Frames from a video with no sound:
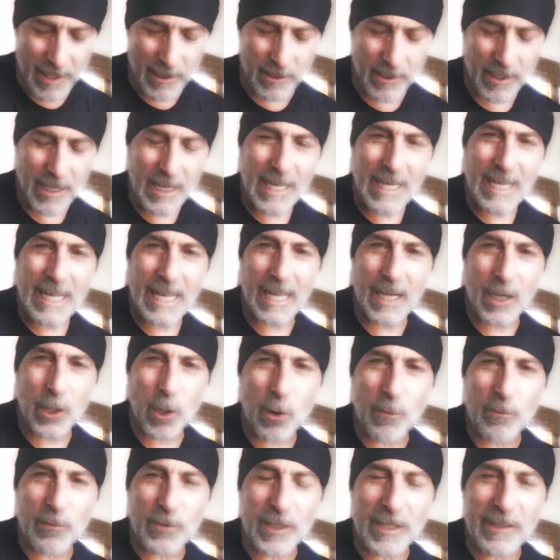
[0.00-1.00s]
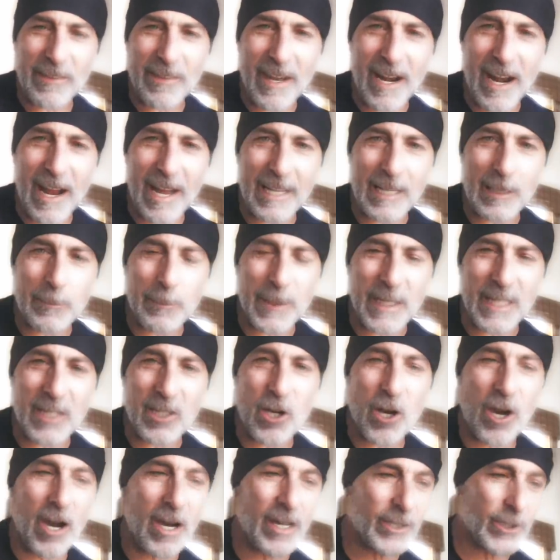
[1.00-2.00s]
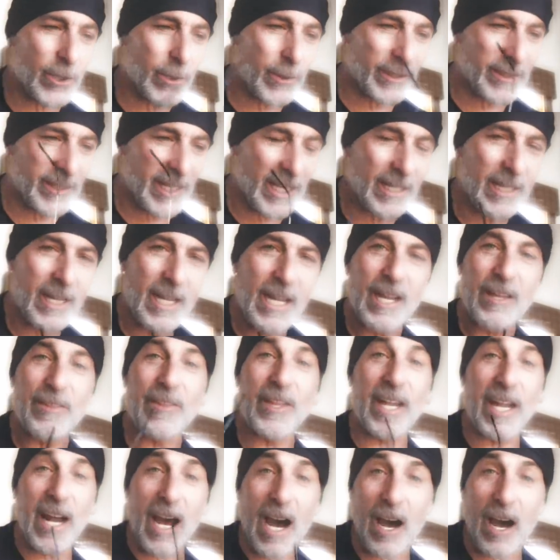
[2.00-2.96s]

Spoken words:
and hopefully that I can be a conduit that